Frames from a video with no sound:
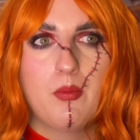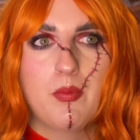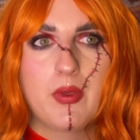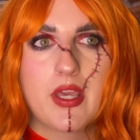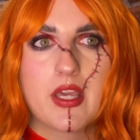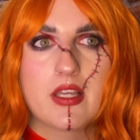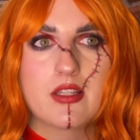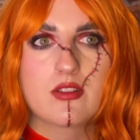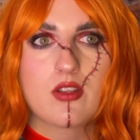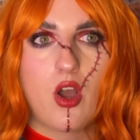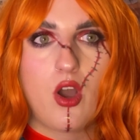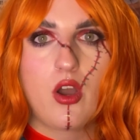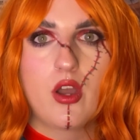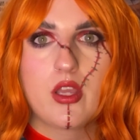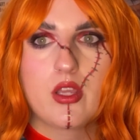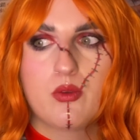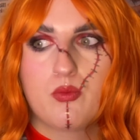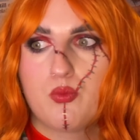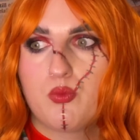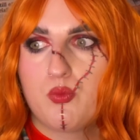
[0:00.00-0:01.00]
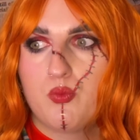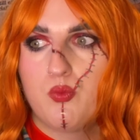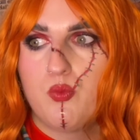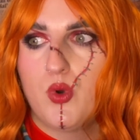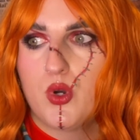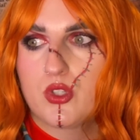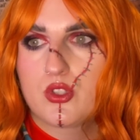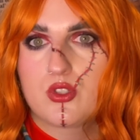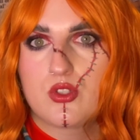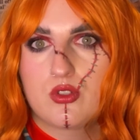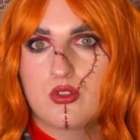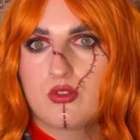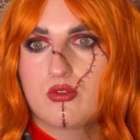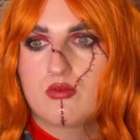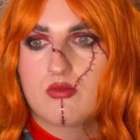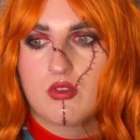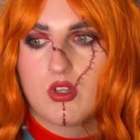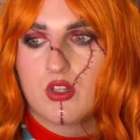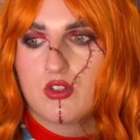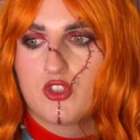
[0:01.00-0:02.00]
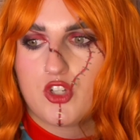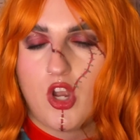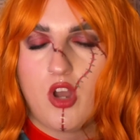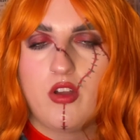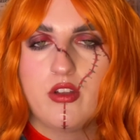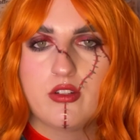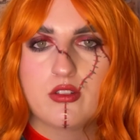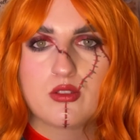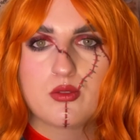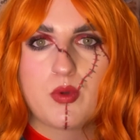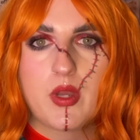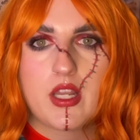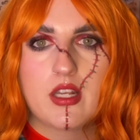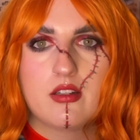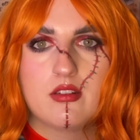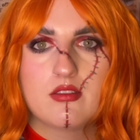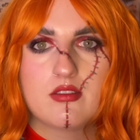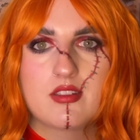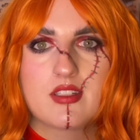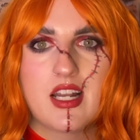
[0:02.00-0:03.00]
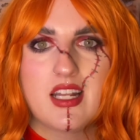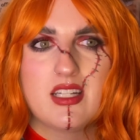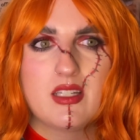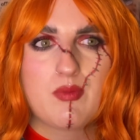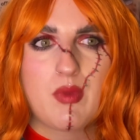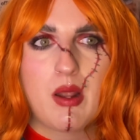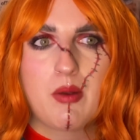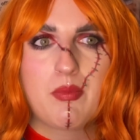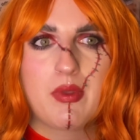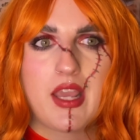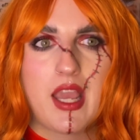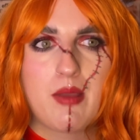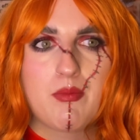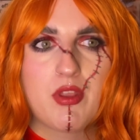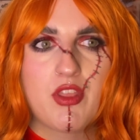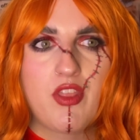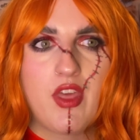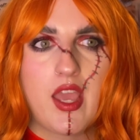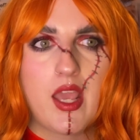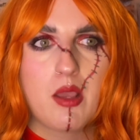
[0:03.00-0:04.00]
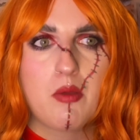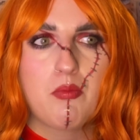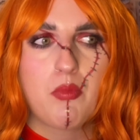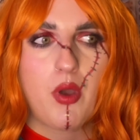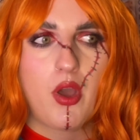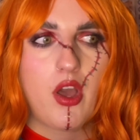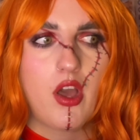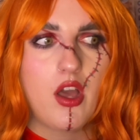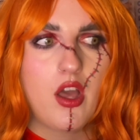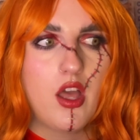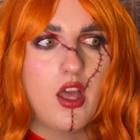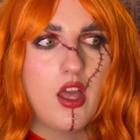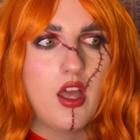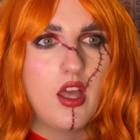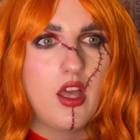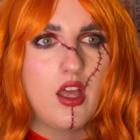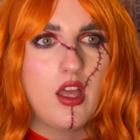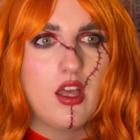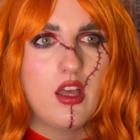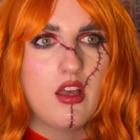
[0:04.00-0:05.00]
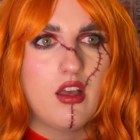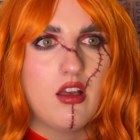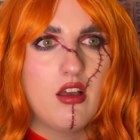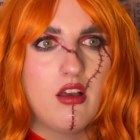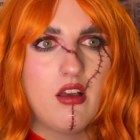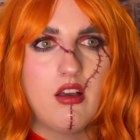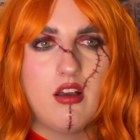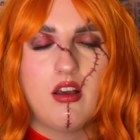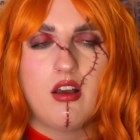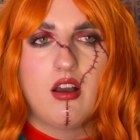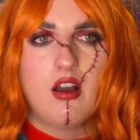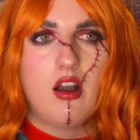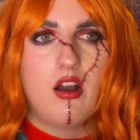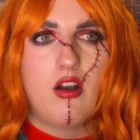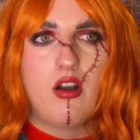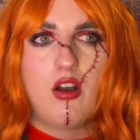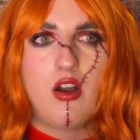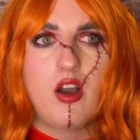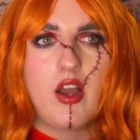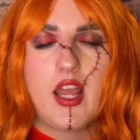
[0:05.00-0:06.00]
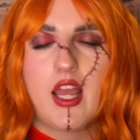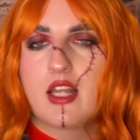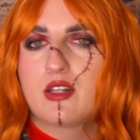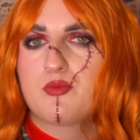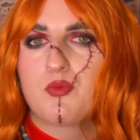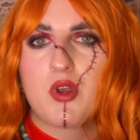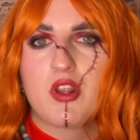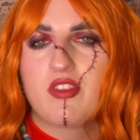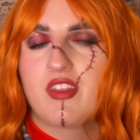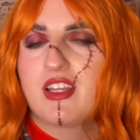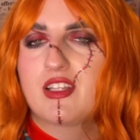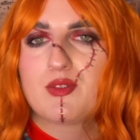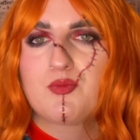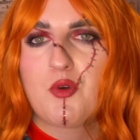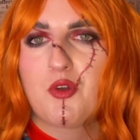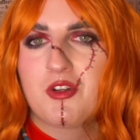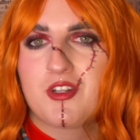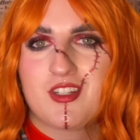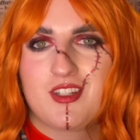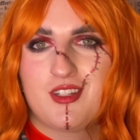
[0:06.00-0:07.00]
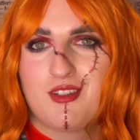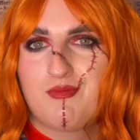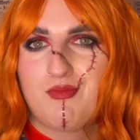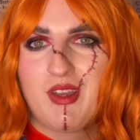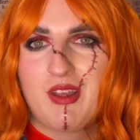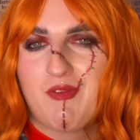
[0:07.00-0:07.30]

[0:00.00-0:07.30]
because I was a child when Slender Man became a thing, but I had my things monitored.